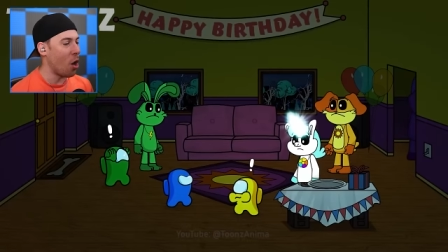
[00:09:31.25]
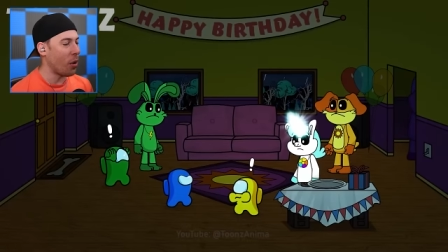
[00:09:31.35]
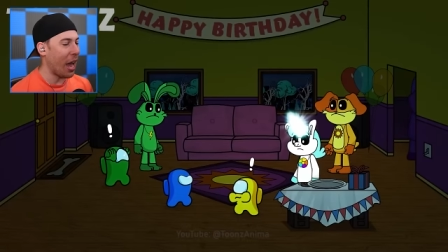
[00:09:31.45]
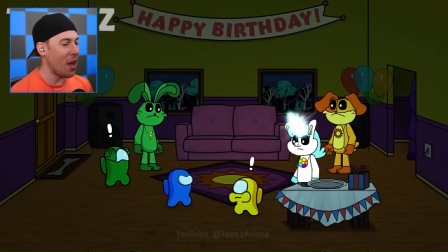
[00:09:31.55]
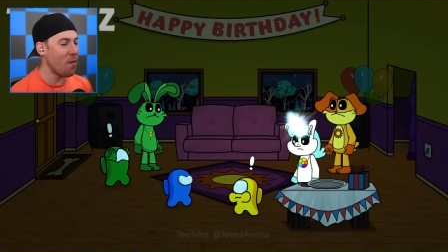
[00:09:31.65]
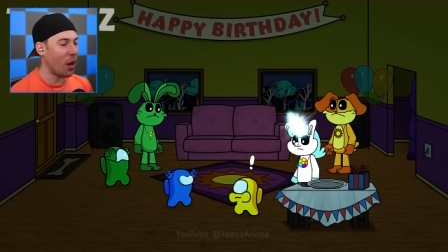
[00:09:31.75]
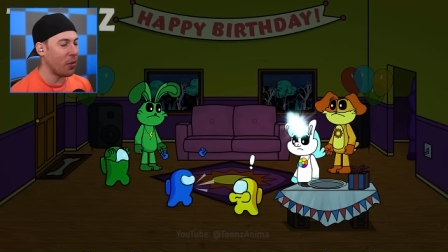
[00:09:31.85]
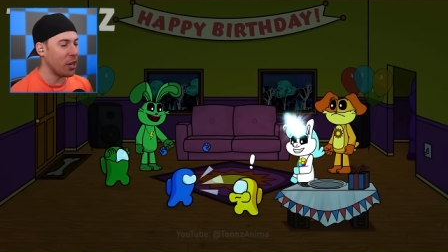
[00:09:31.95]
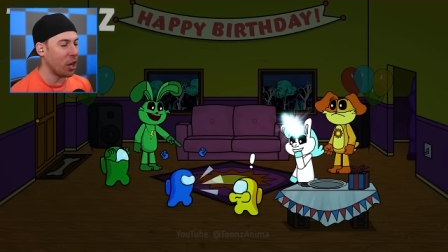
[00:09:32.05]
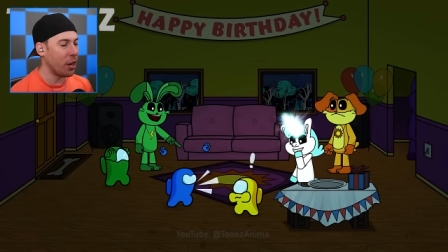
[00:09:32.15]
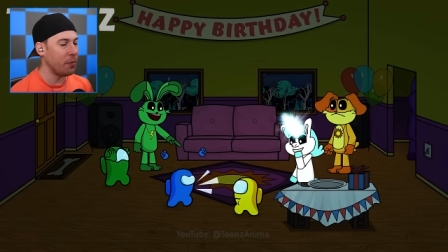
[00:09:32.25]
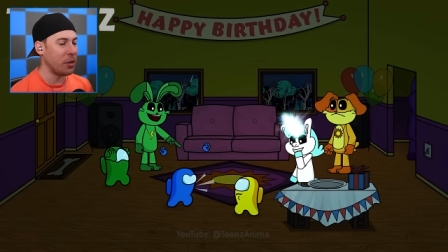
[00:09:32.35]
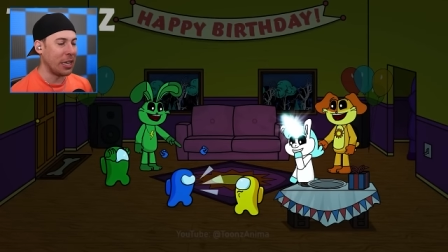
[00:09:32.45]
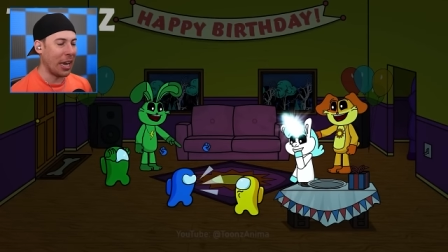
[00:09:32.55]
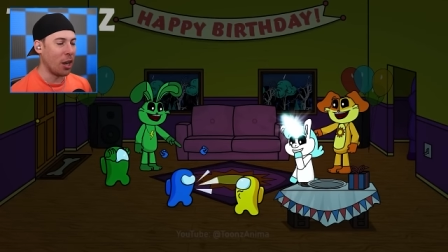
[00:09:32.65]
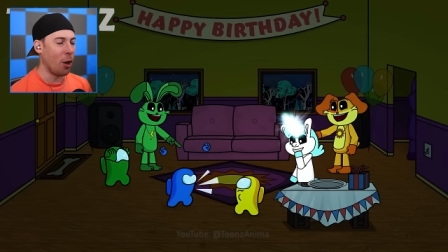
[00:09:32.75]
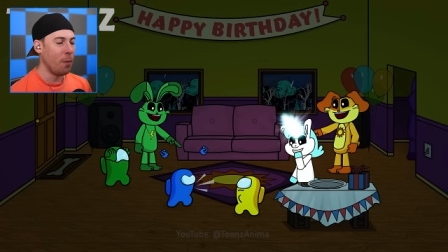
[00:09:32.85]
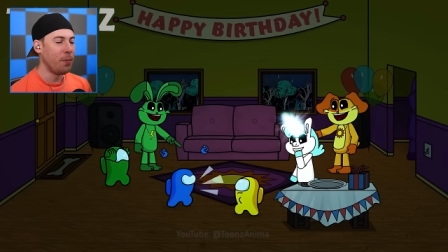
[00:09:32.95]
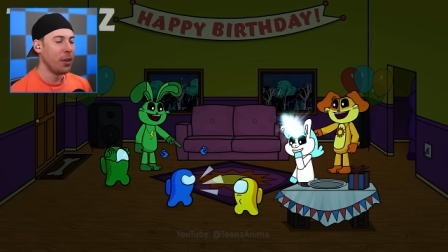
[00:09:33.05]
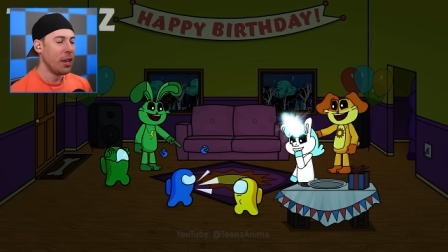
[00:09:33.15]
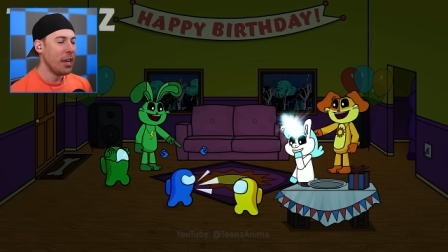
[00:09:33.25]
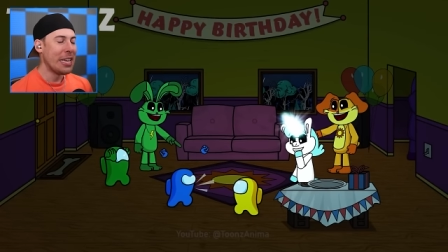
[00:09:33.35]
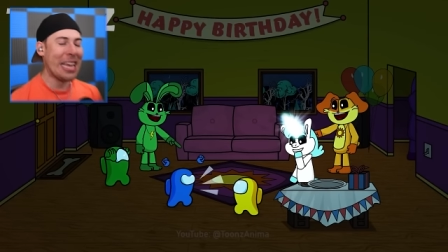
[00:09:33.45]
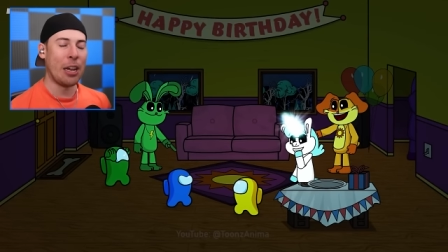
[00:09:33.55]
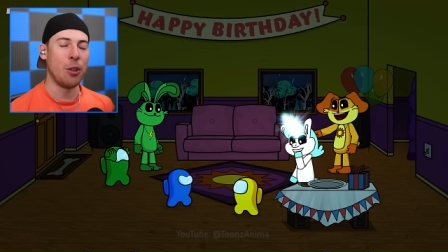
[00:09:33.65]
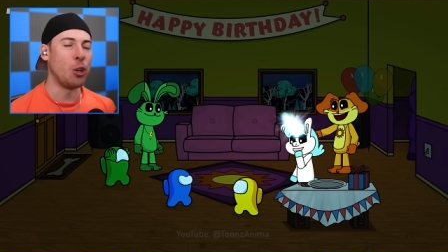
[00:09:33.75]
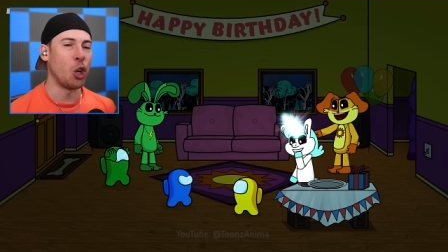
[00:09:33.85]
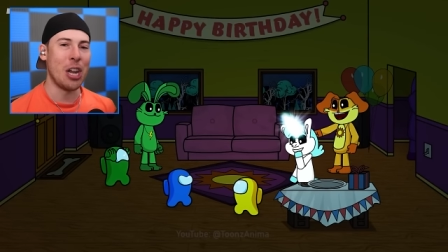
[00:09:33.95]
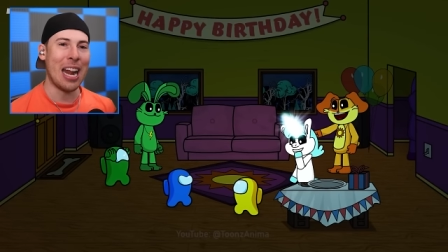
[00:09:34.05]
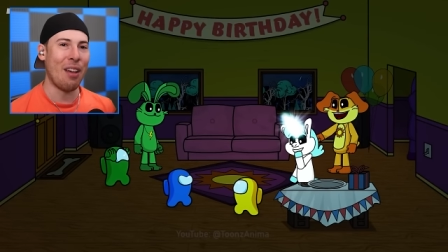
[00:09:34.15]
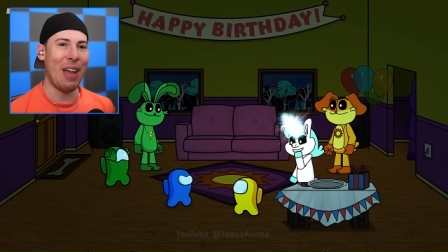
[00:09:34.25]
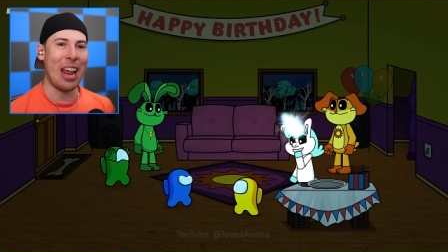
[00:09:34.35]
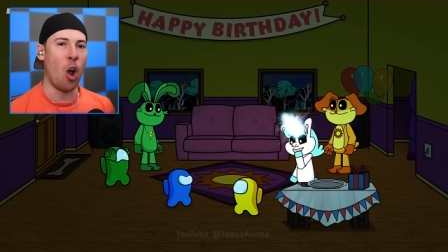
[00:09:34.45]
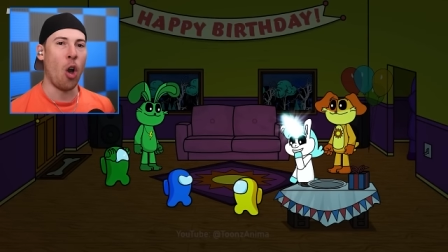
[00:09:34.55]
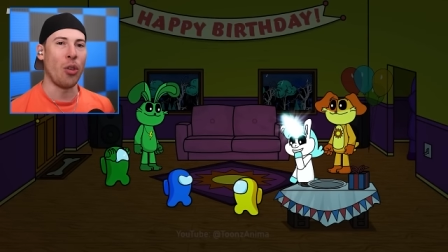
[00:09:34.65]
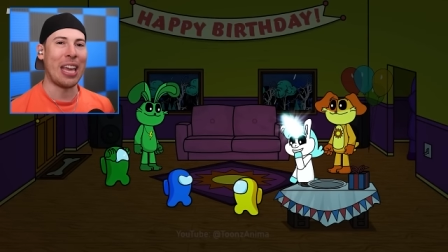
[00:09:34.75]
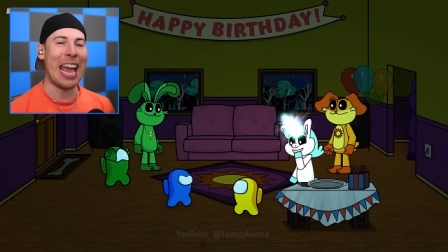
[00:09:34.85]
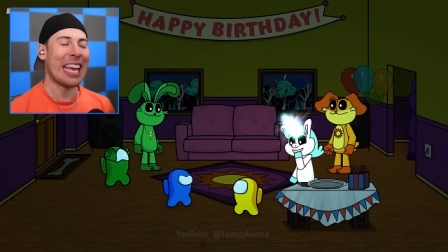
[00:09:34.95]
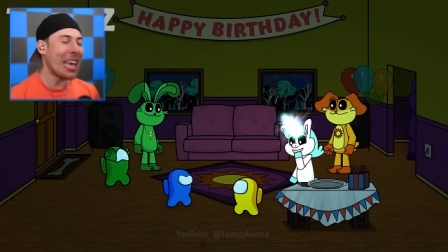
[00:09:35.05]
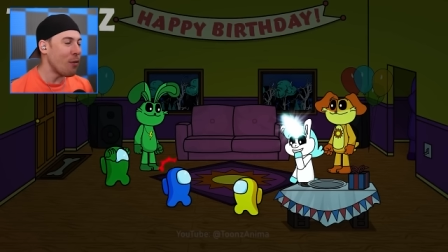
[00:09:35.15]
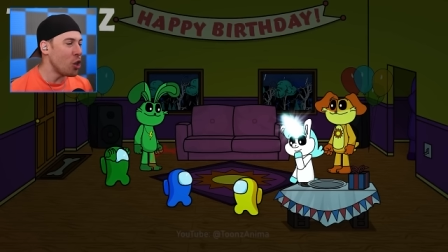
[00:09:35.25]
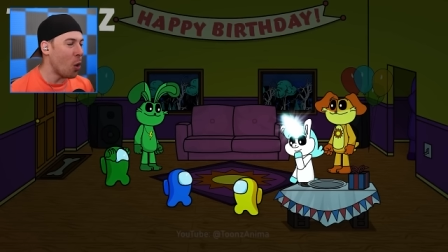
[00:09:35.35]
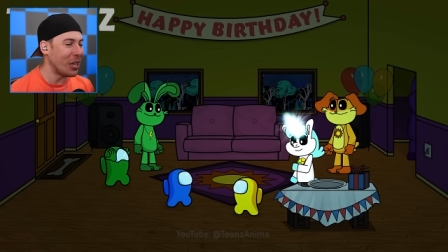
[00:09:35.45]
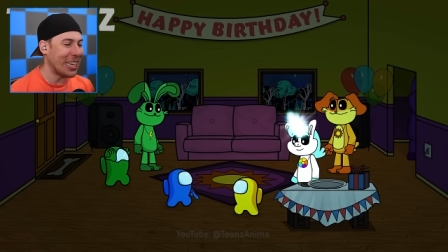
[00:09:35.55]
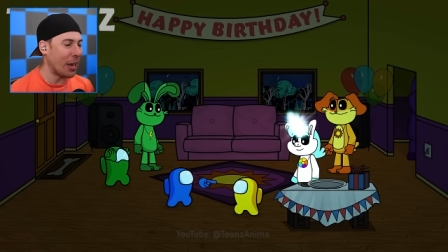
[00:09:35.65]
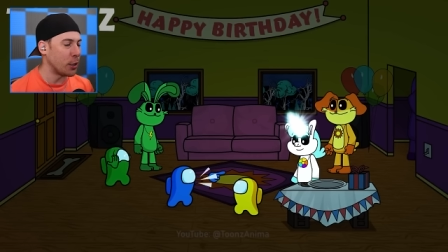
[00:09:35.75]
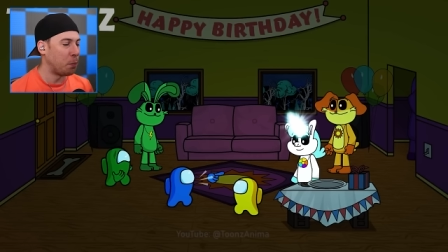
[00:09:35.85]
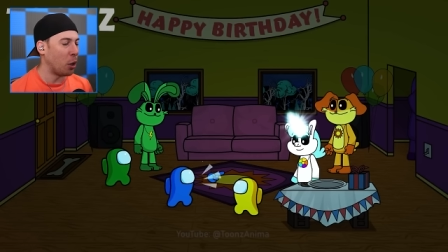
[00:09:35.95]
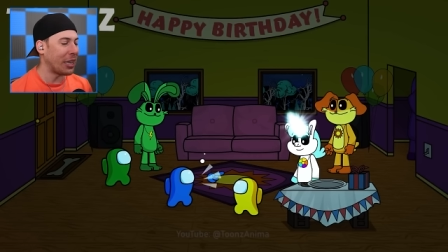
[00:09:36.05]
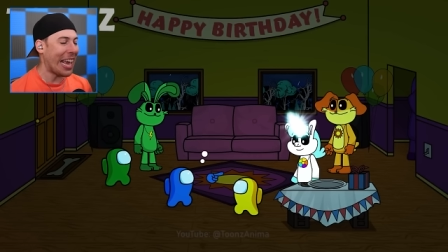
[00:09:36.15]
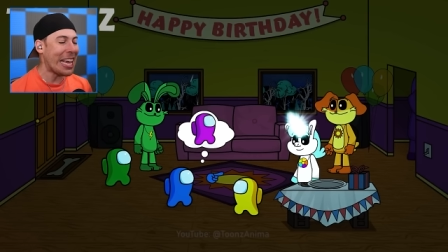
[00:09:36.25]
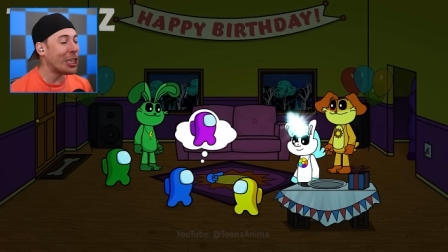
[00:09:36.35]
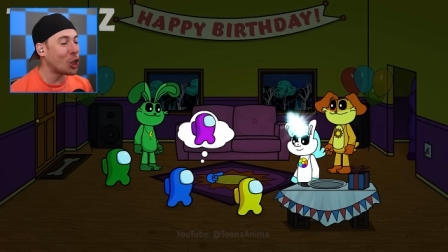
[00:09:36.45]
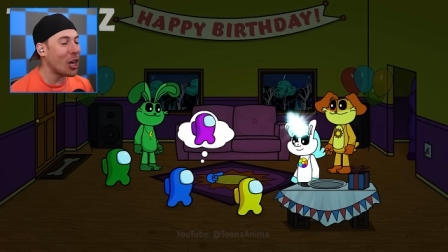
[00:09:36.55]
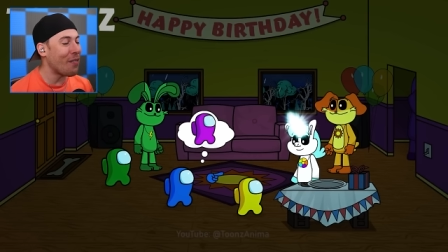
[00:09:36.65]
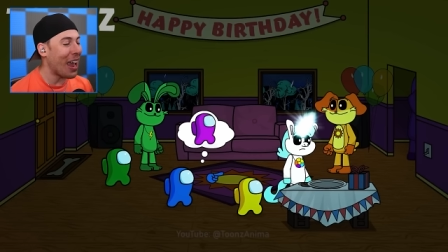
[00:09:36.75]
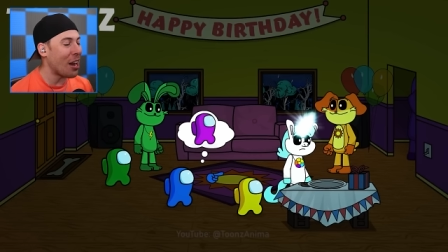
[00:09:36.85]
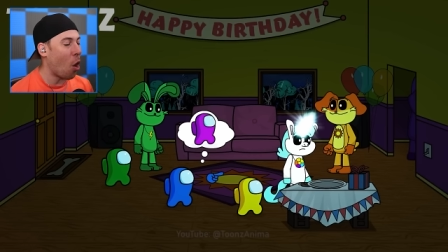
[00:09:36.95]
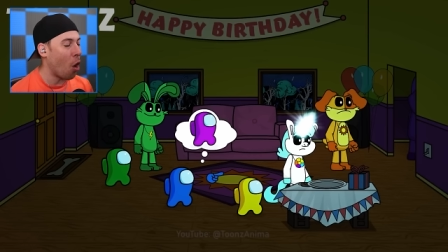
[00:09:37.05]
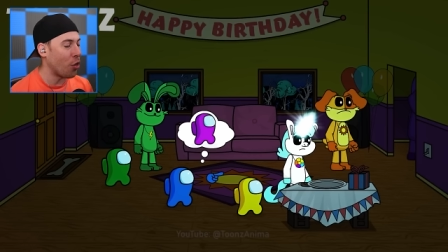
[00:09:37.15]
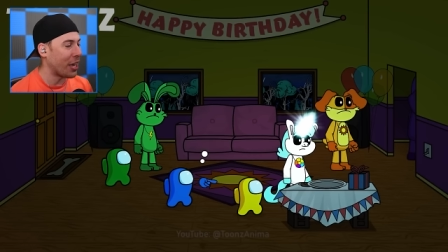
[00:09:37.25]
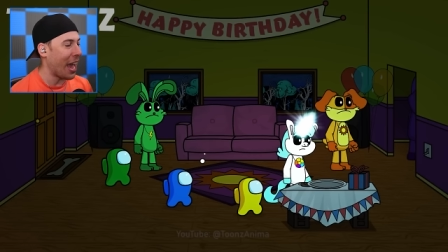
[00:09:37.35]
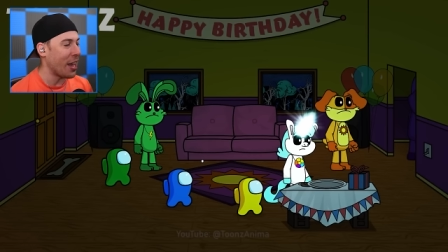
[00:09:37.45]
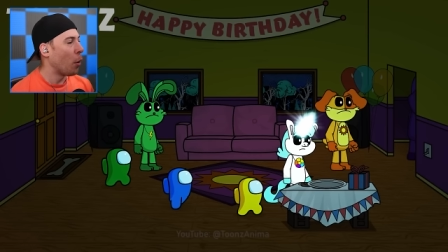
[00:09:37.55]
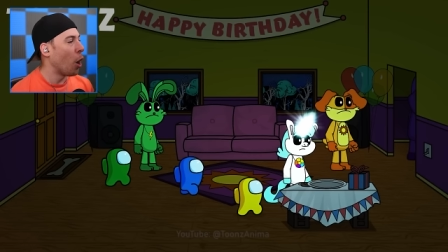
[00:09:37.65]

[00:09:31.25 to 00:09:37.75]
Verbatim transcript: Okay, very good. Yellow. Yellow, you should not have ate all the cake. Even though it's Yellow's birthday, he shouldn't have ate all the cake.